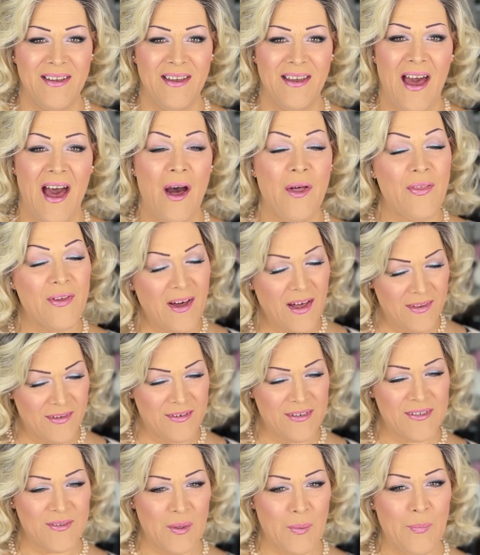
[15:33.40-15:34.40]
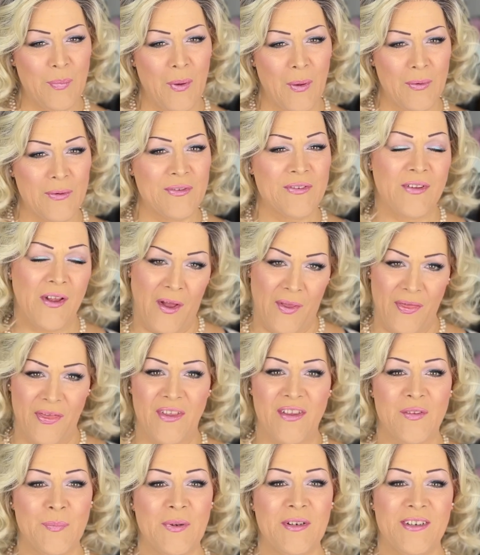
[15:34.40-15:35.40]
how the color is composed on
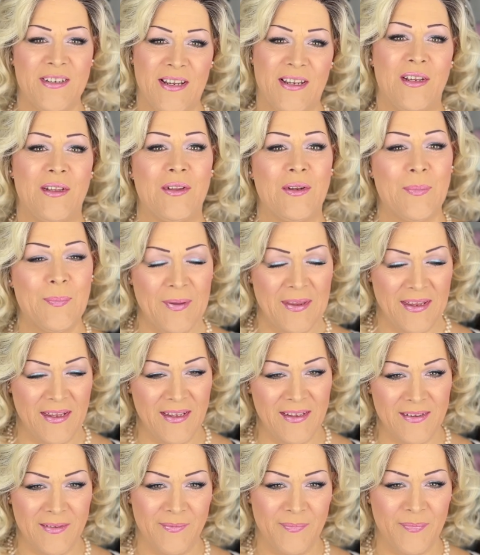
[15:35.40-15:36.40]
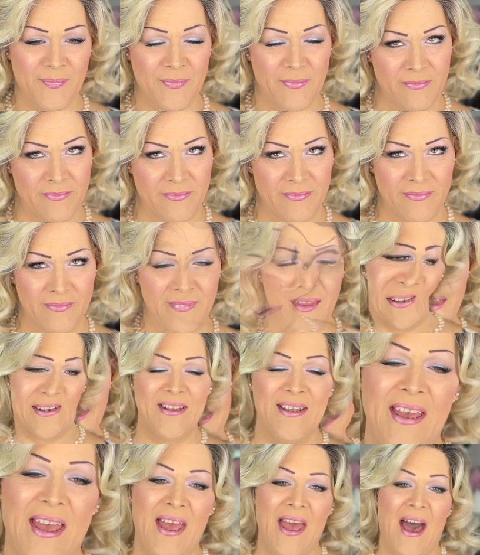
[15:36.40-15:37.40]
this particular piece,
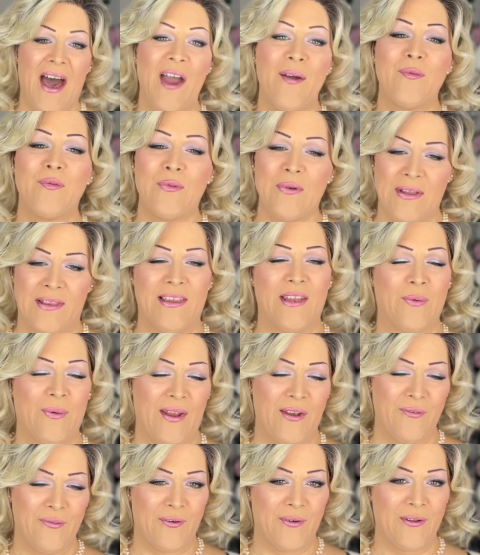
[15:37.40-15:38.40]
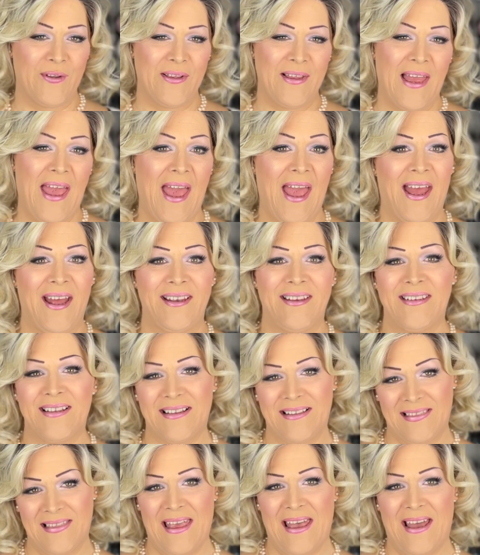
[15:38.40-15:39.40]
I'm really grateful and
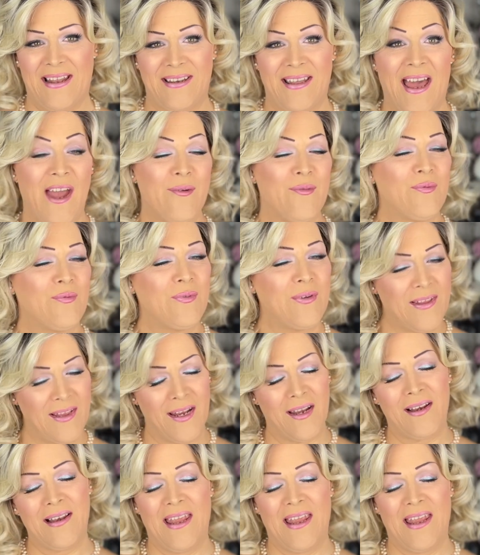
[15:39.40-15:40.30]
glad. I'm really